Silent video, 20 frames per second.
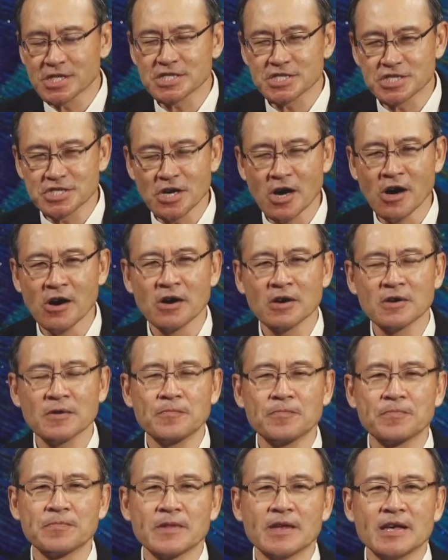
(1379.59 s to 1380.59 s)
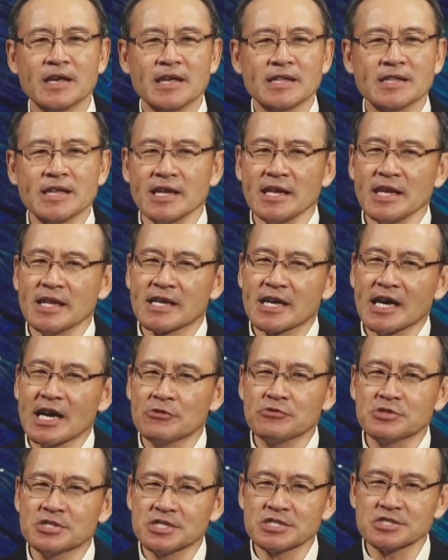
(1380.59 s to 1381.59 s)
song that
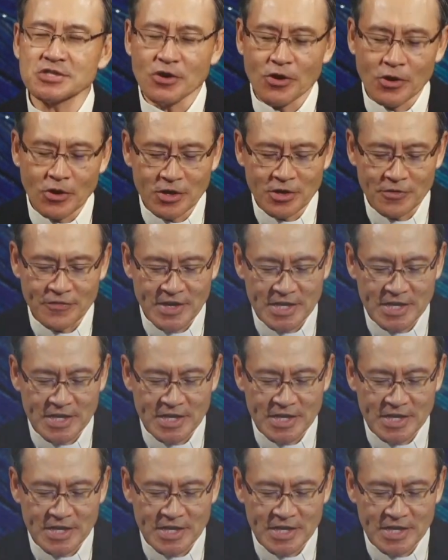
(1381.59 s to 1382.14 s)
encourages all of